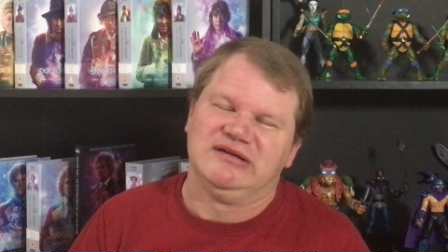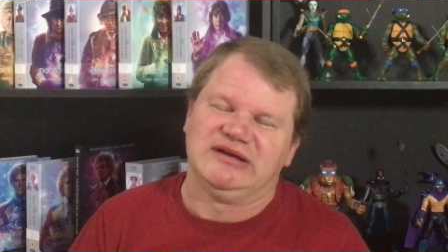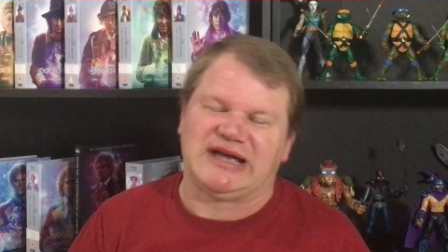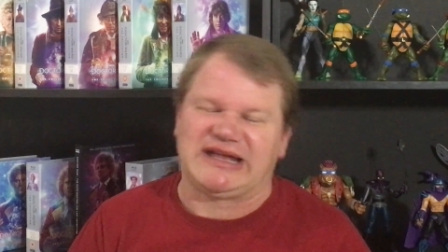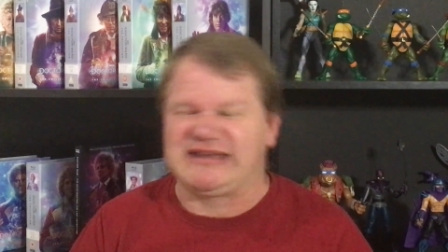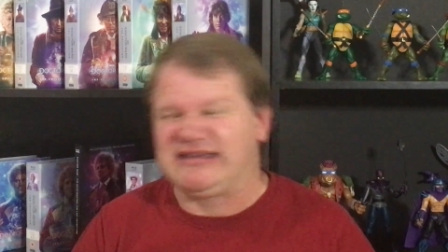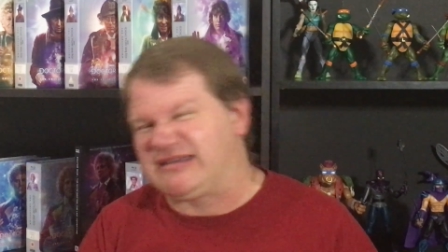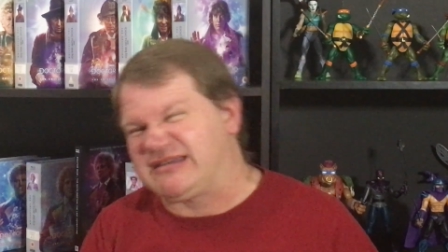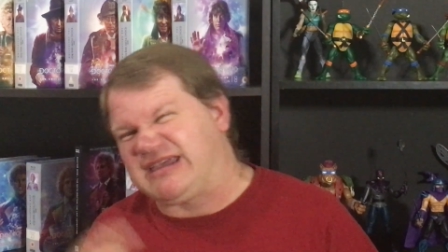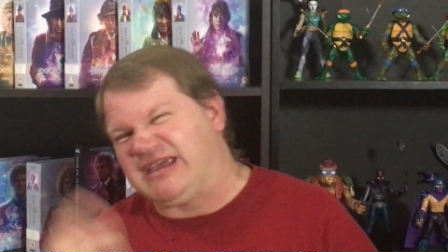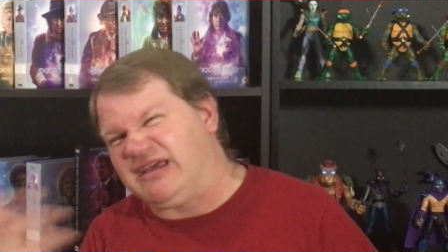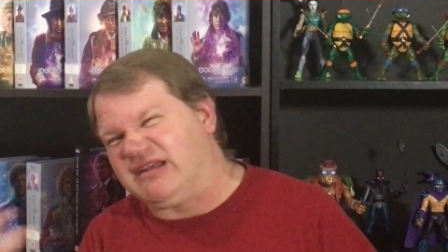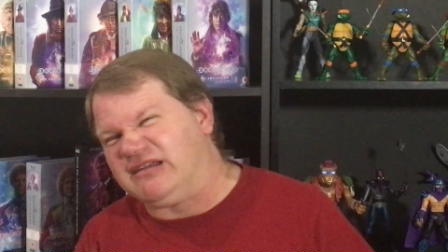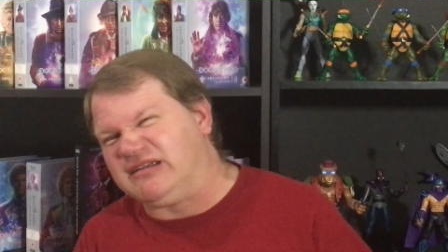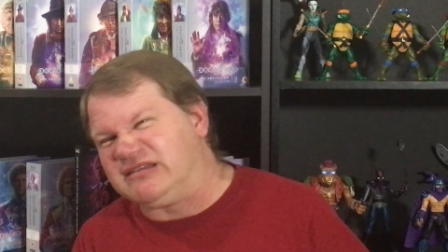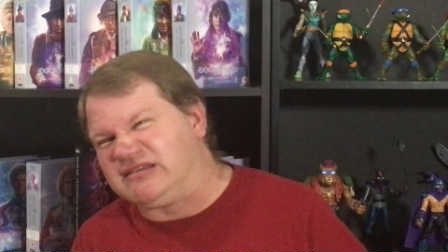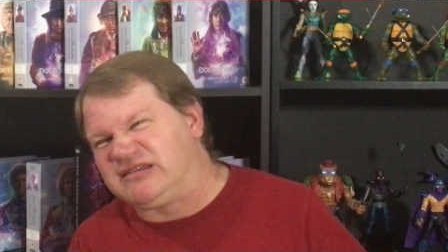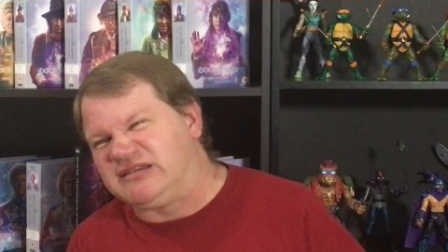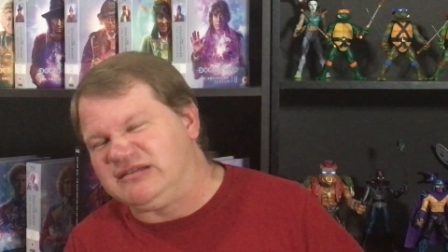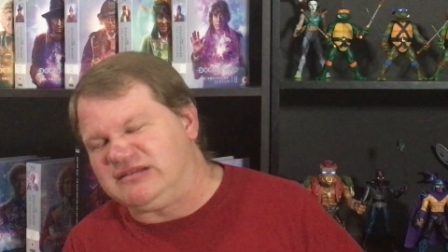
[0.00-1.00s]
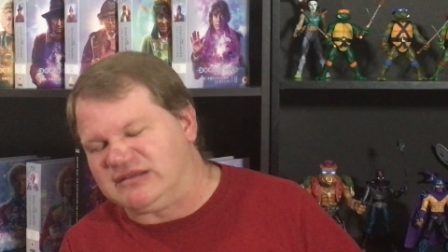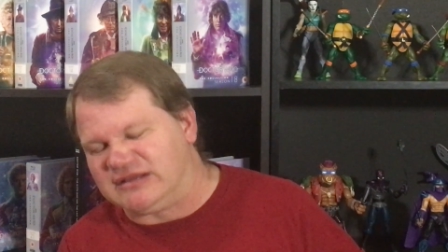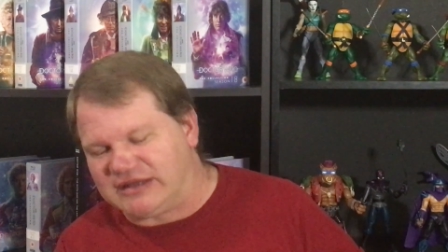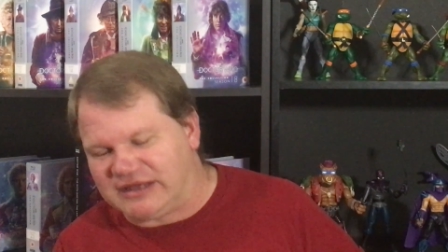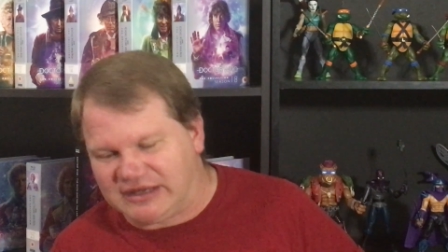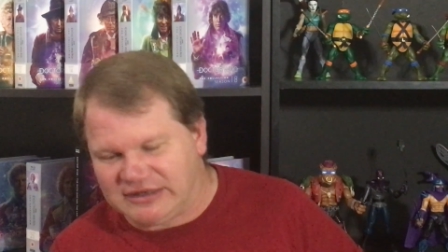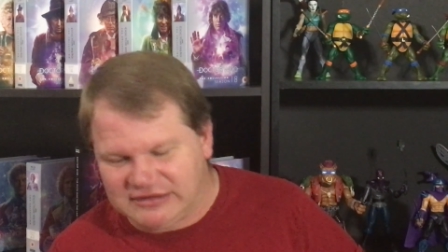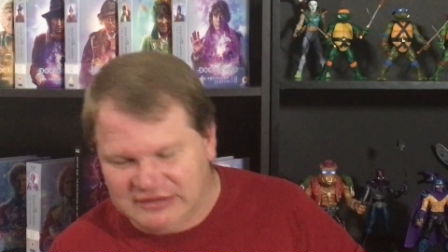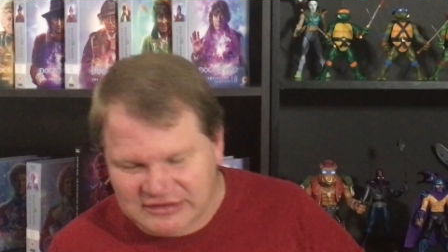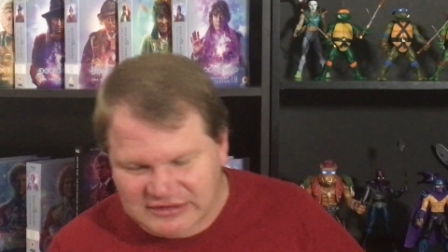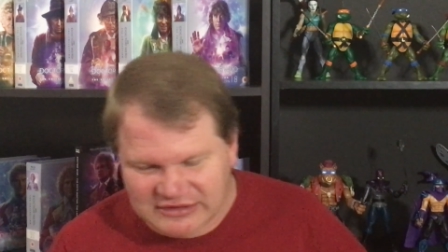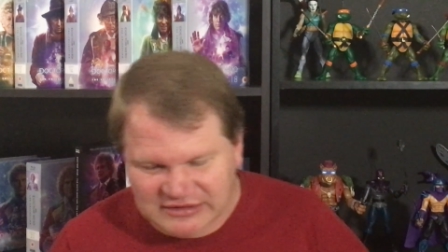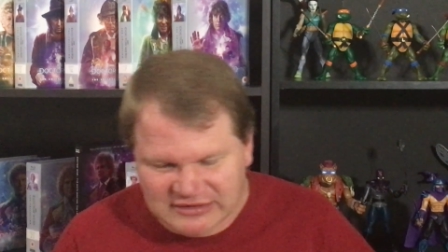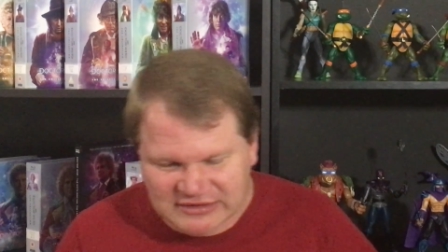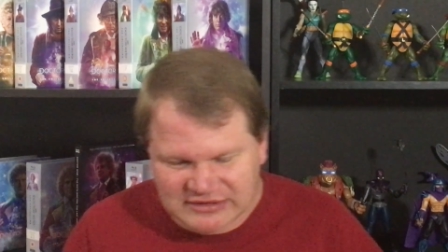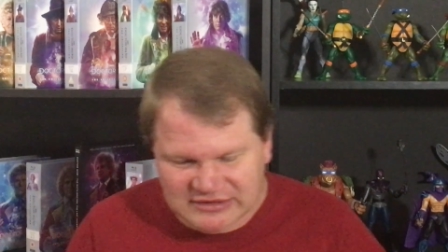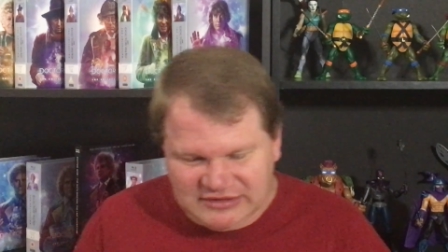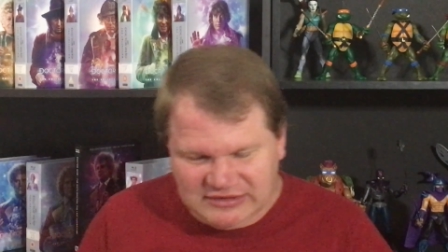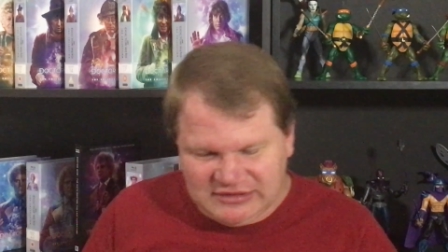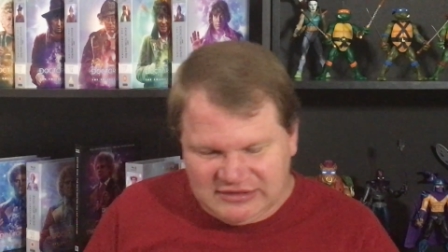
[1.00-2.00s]
I just can't unsee that.
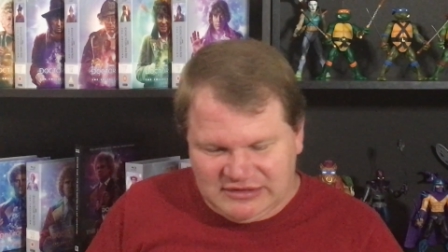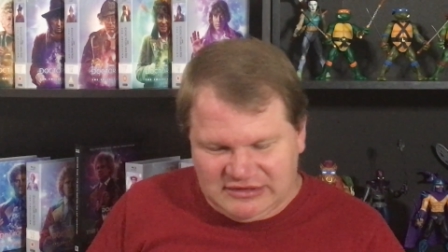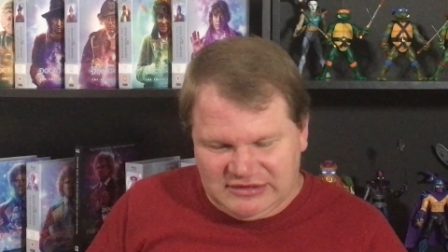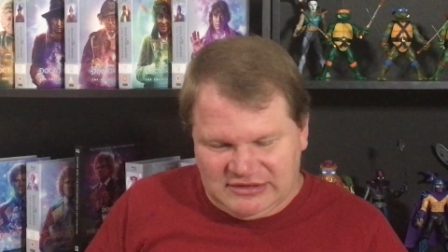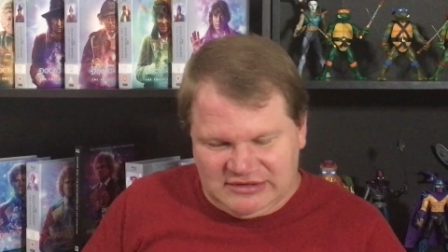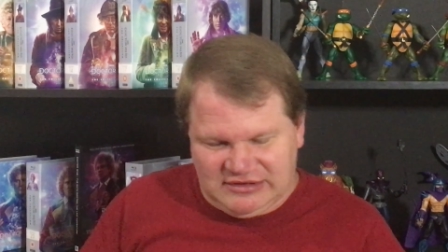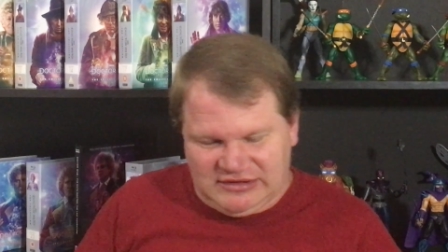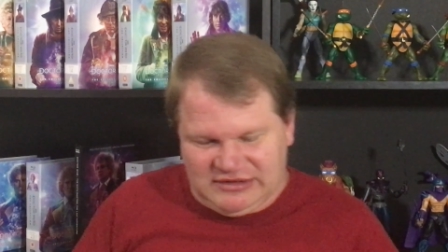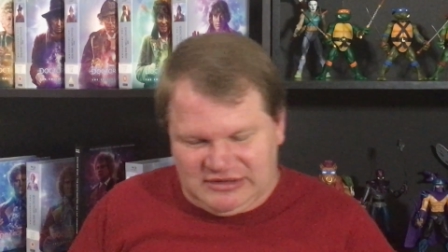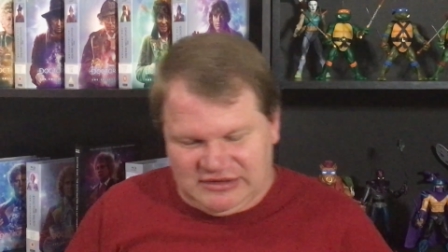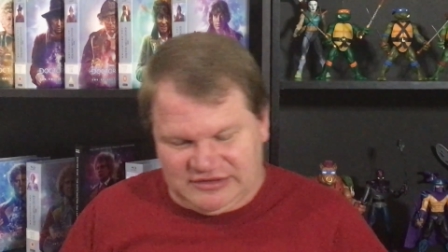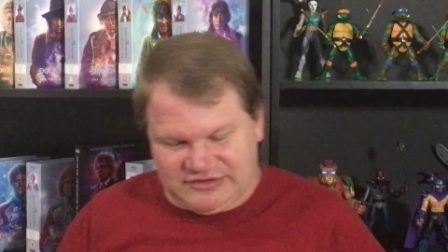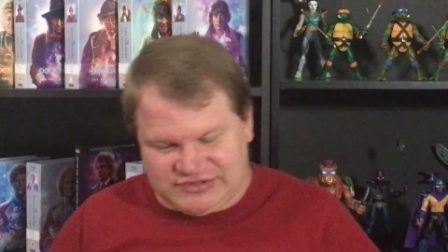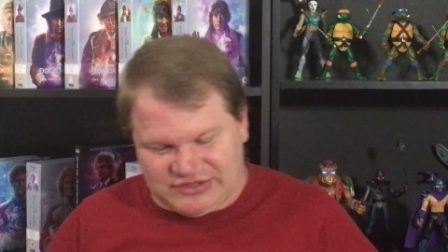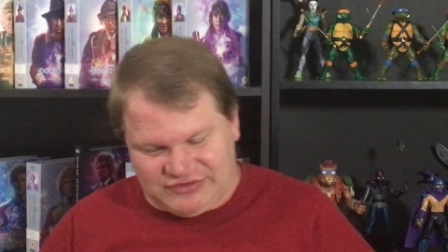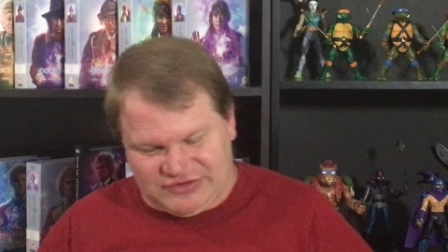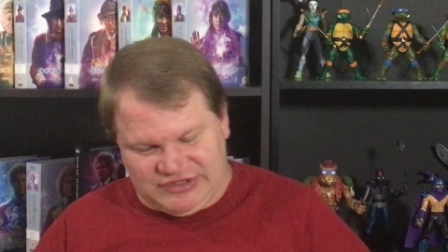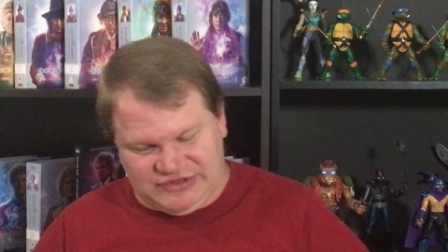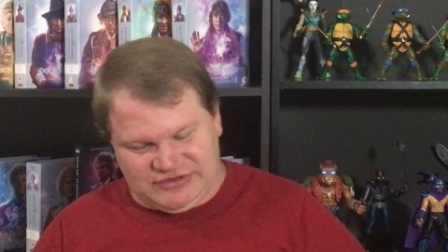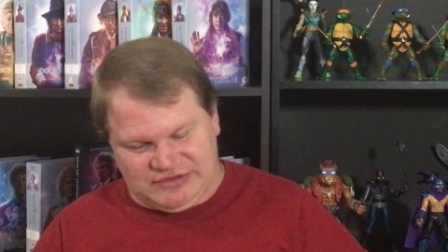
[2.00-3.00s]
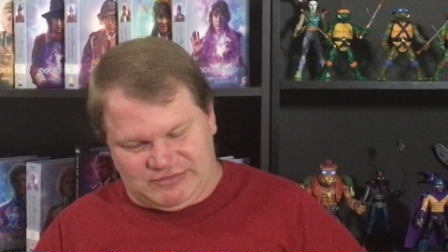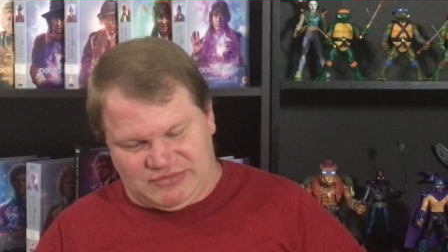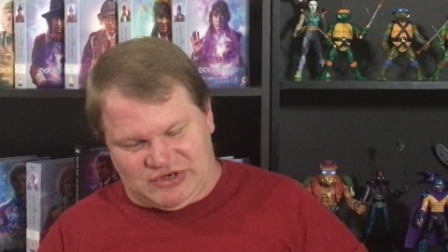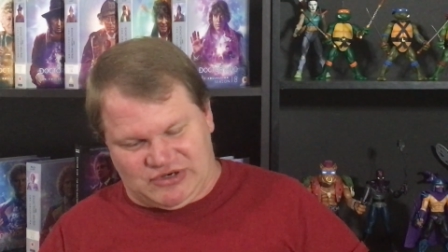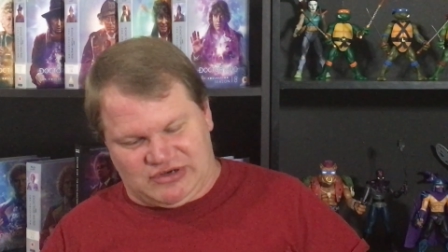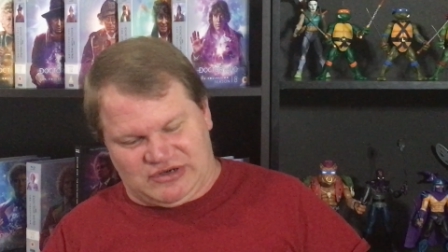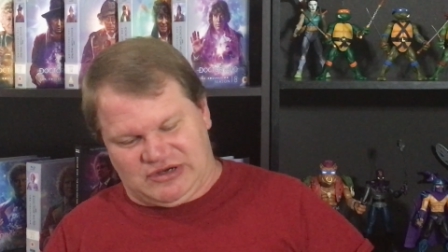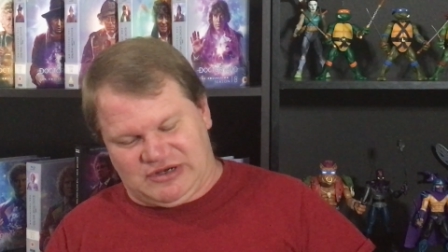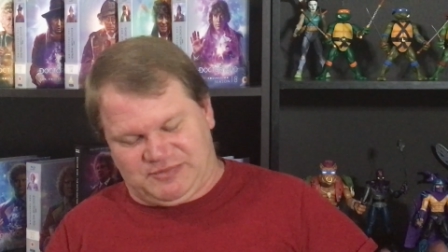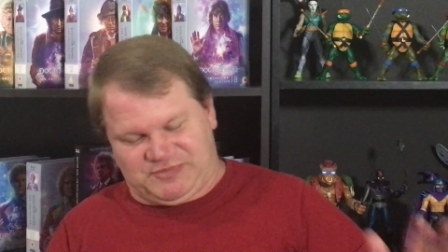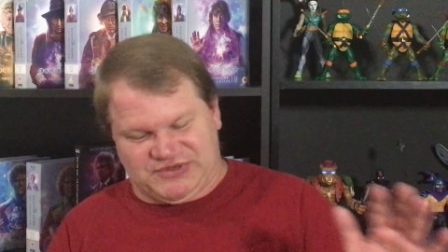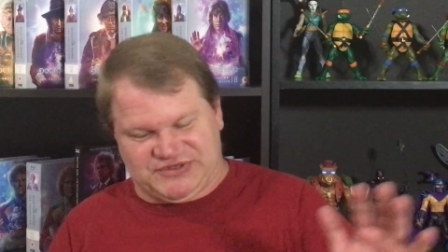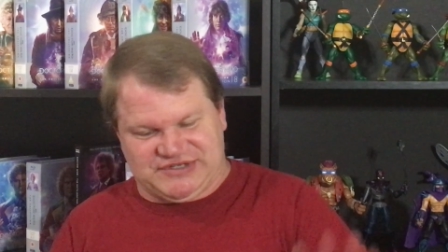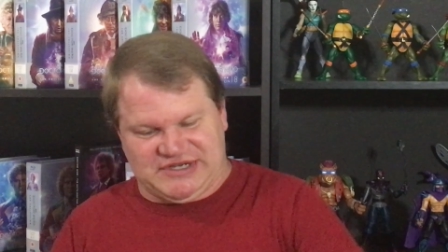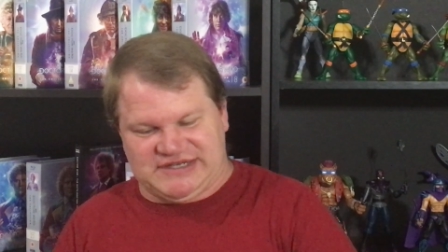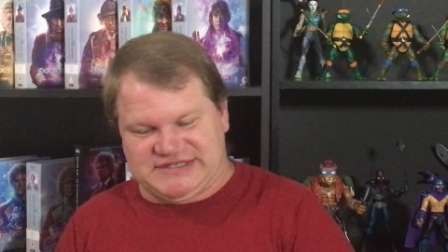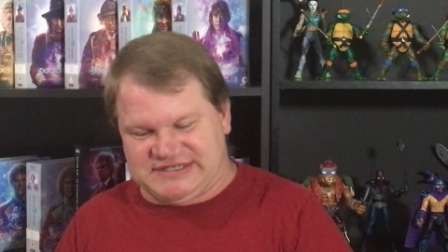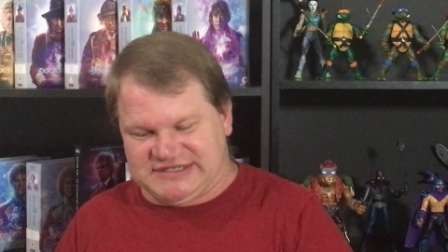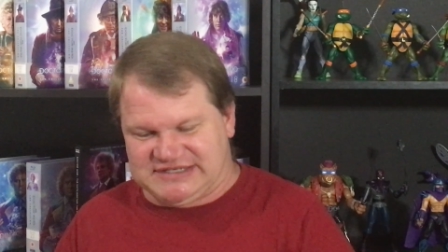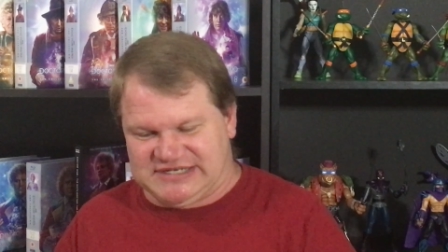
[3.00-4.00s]
And so then the Mara
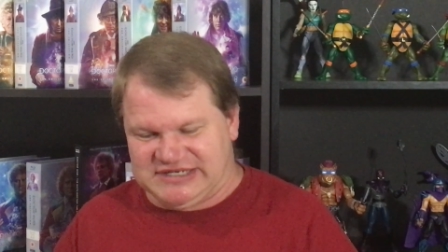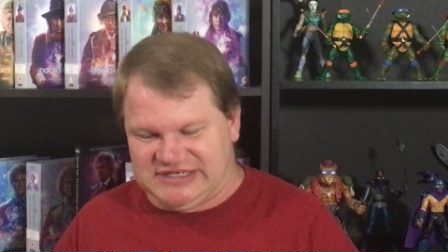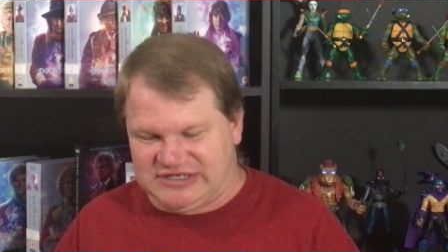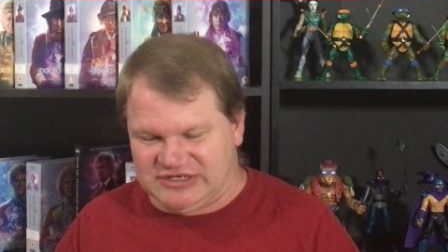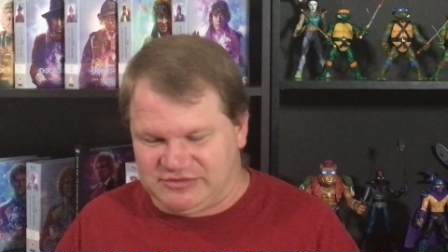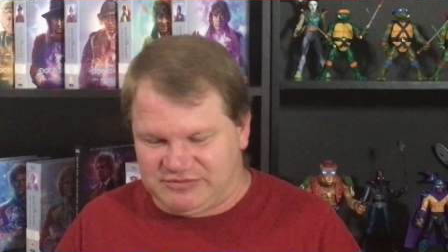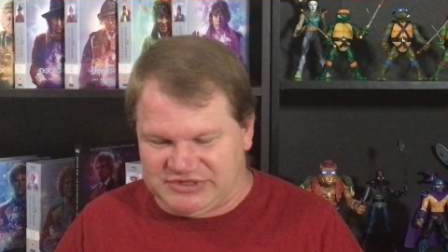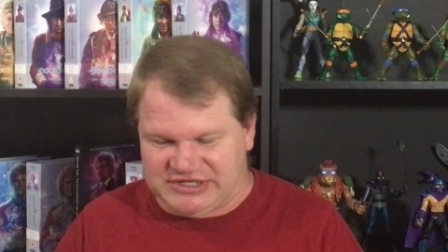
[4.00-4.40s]
possesses him,